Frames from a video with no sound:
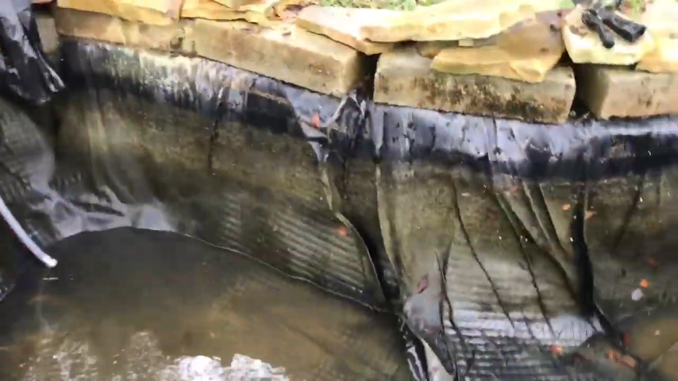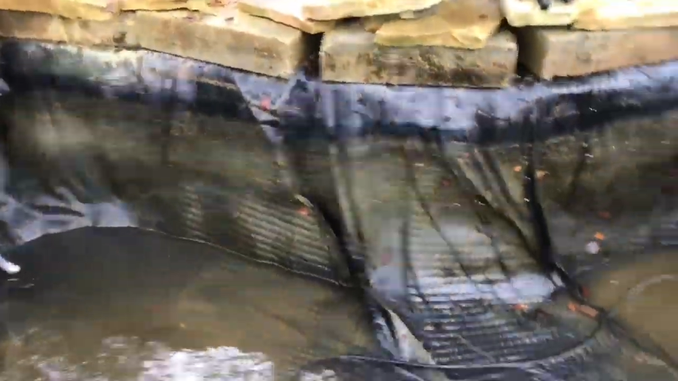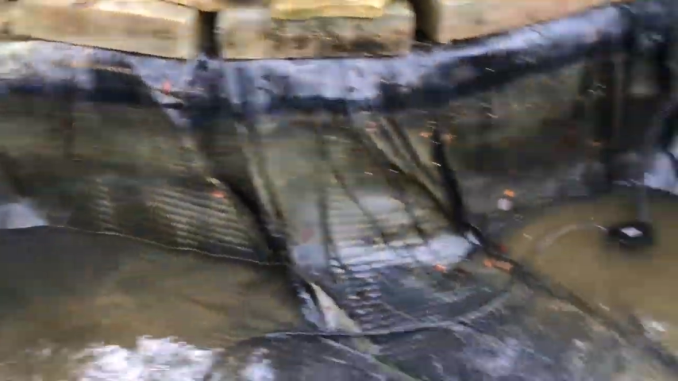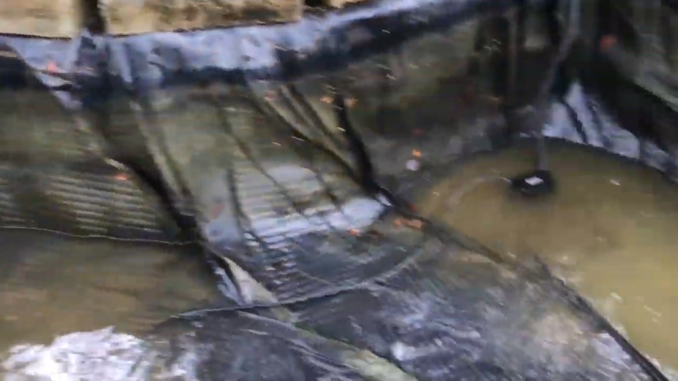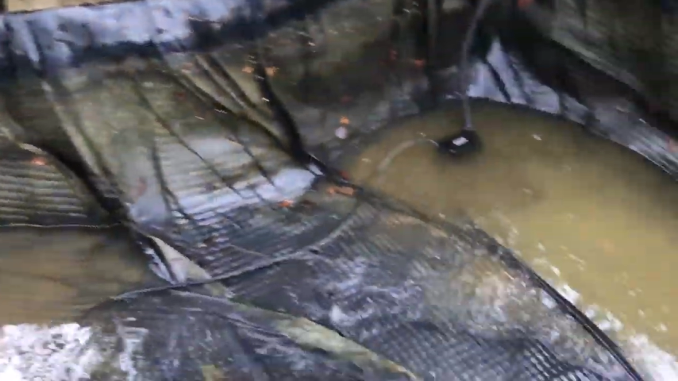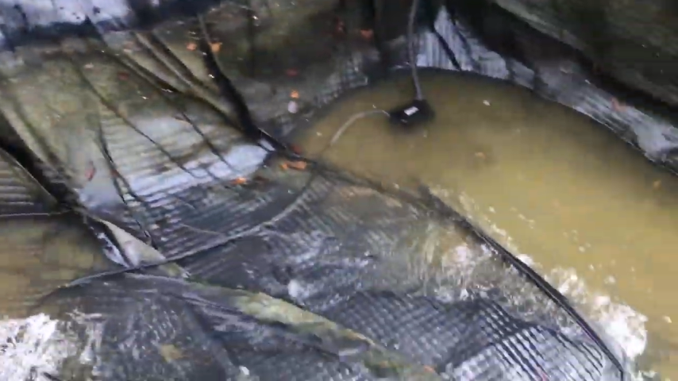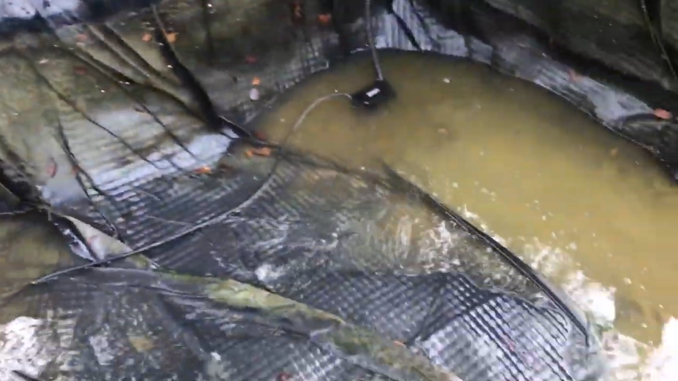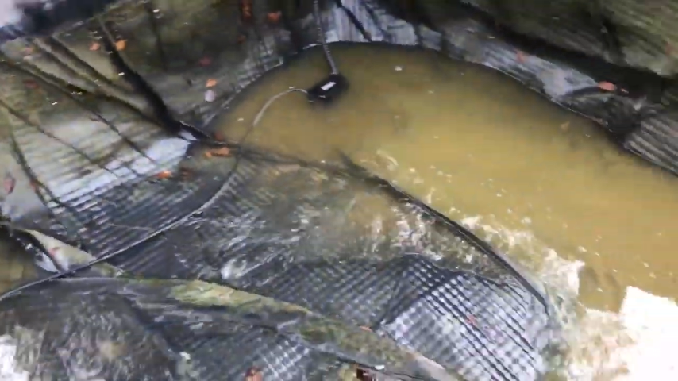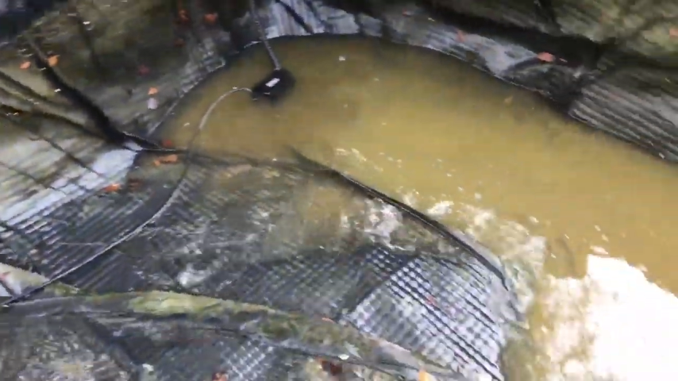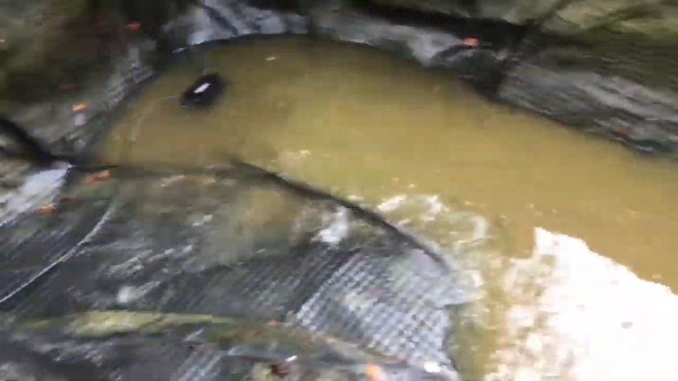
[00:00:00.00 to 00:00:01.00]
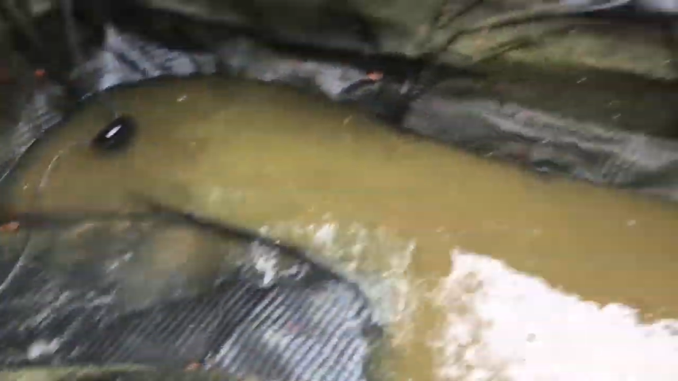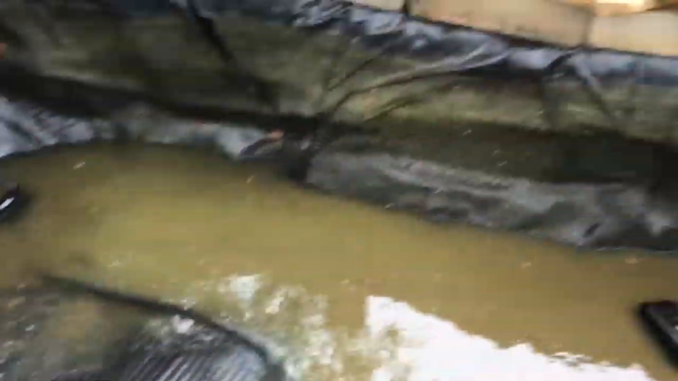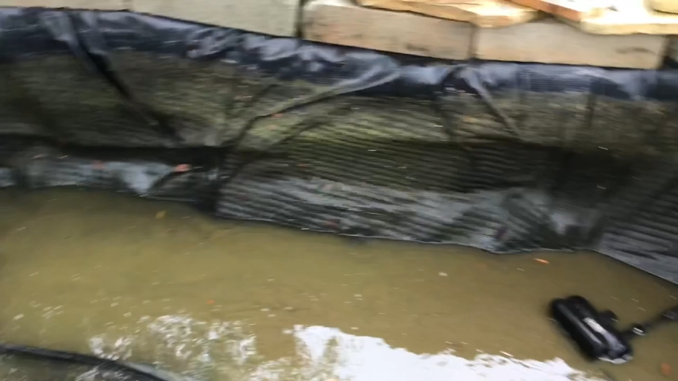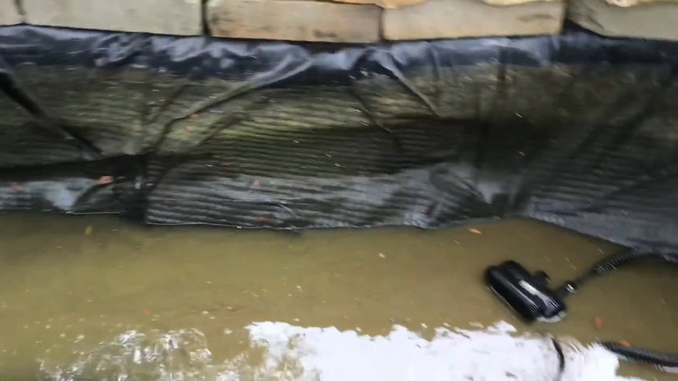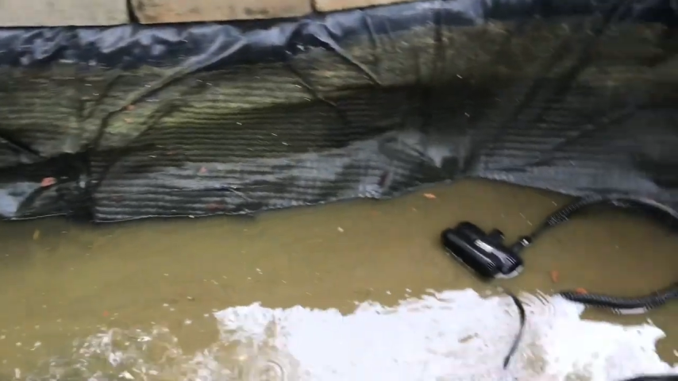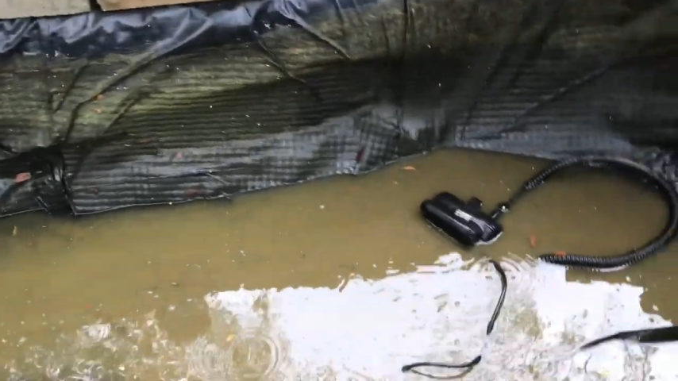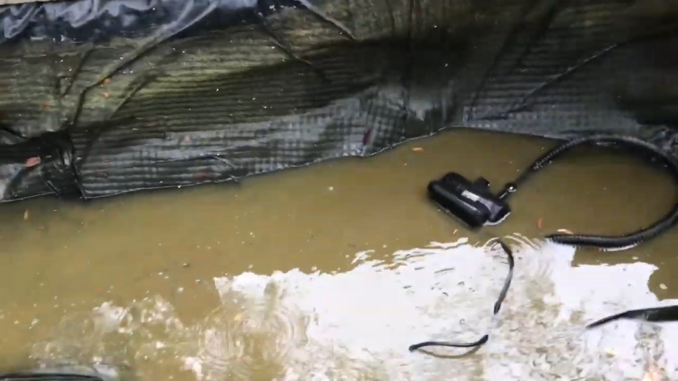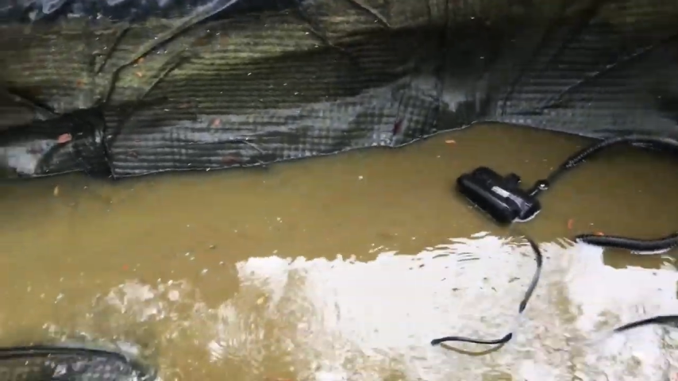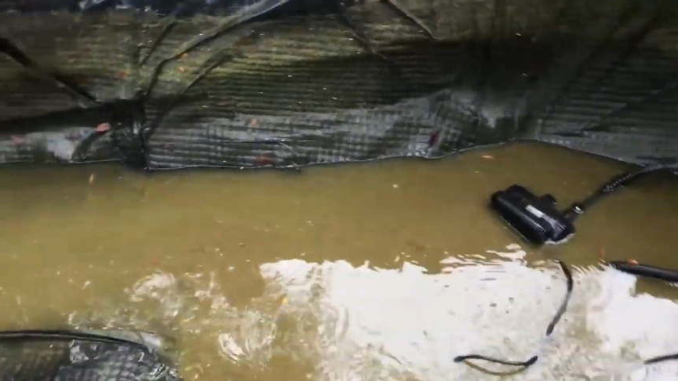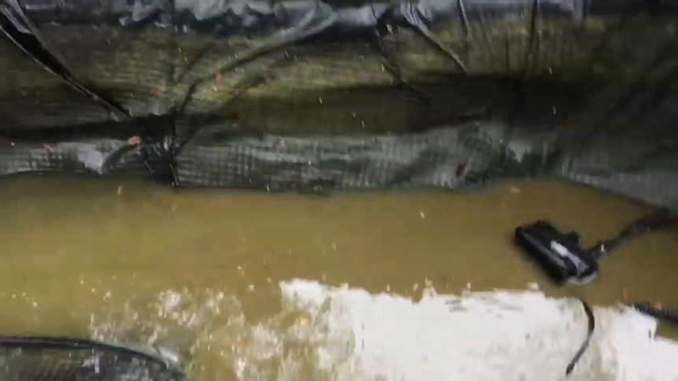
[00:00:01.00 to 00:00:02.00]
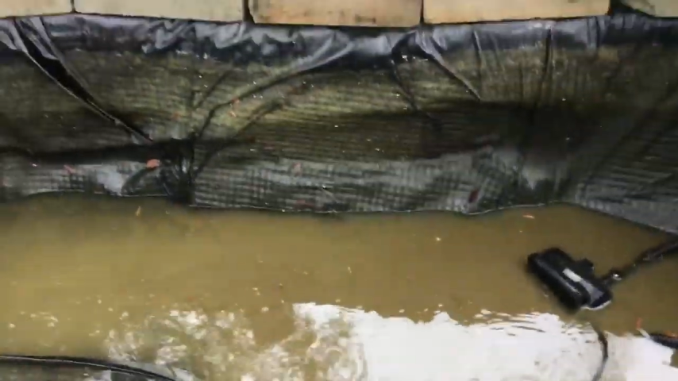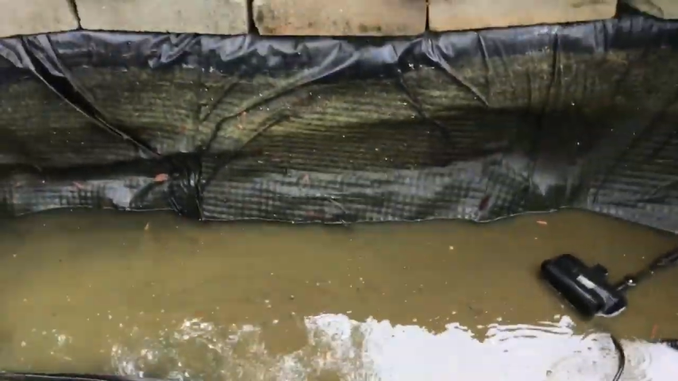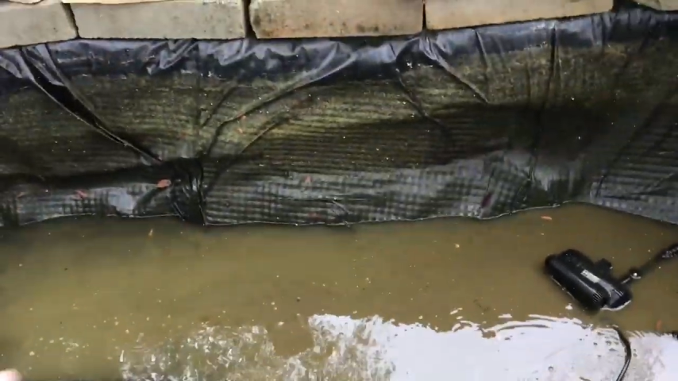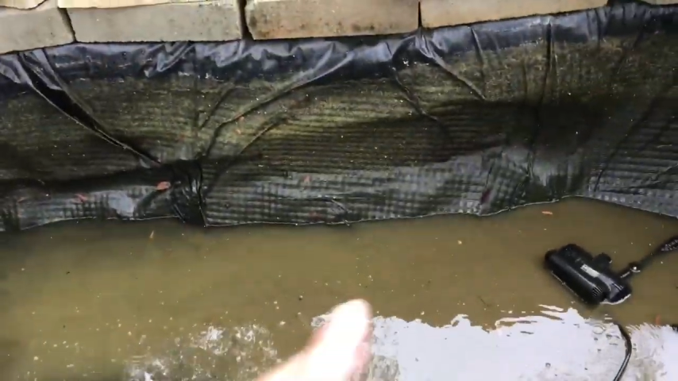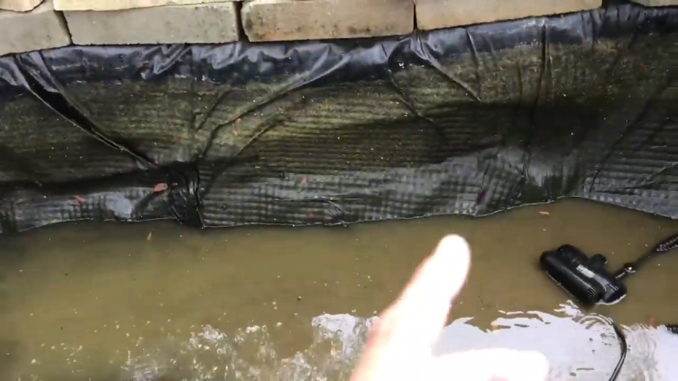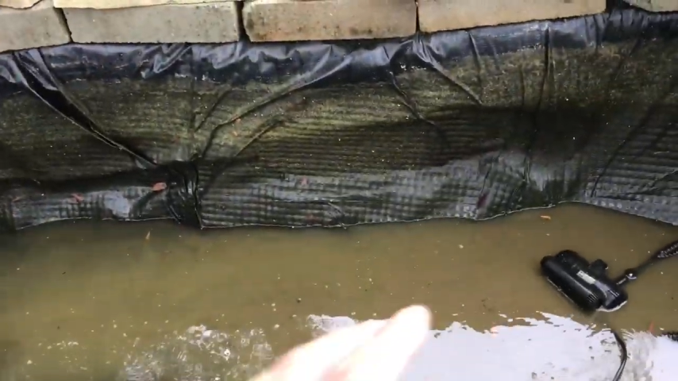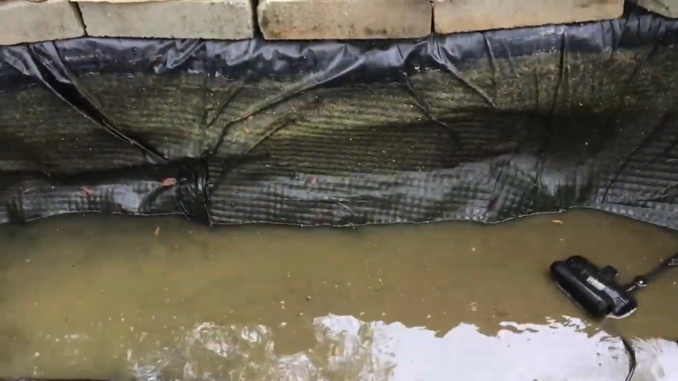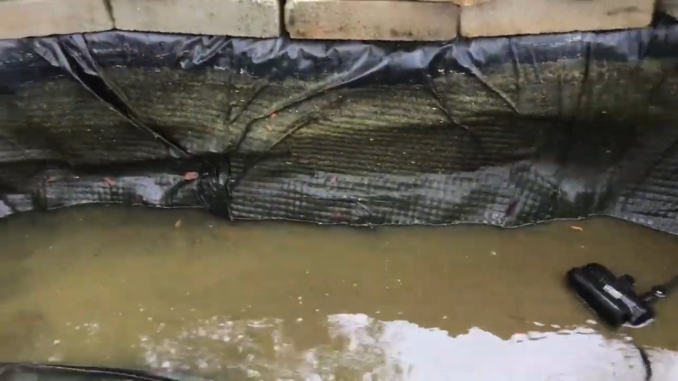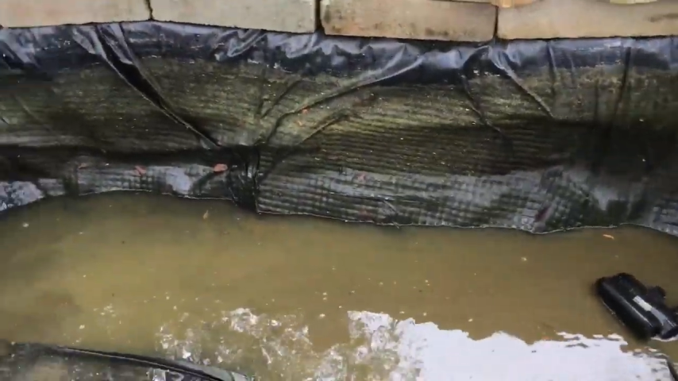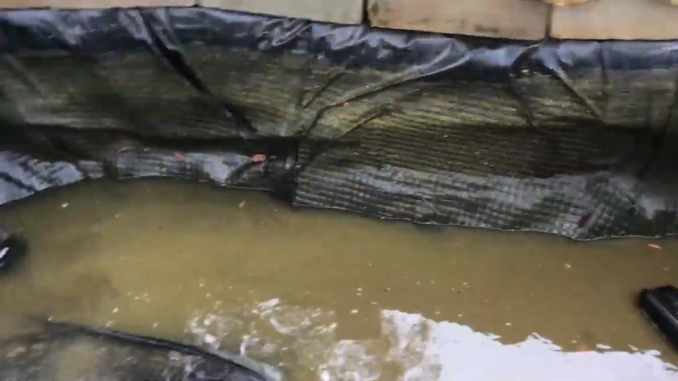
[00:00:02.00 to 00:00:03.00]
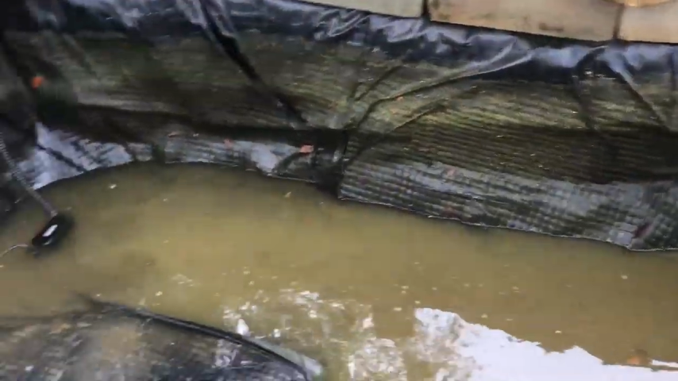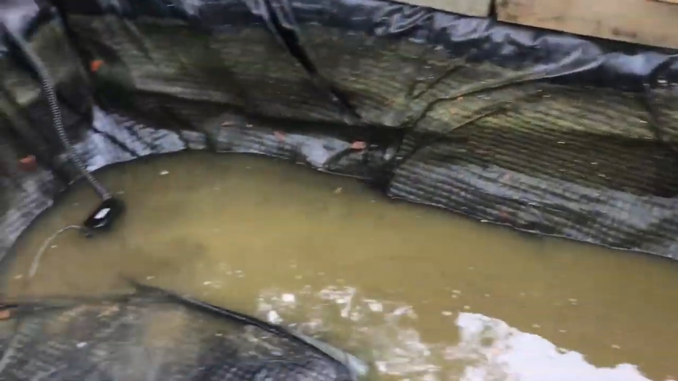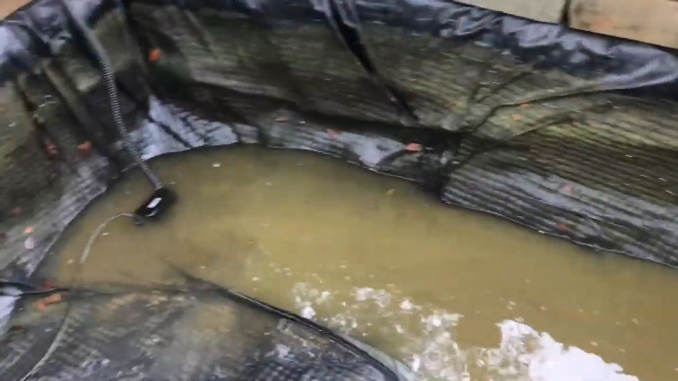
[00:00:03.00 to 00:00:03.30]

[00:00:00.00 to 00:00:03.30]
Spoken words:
No face is visible, so there are no lips to read.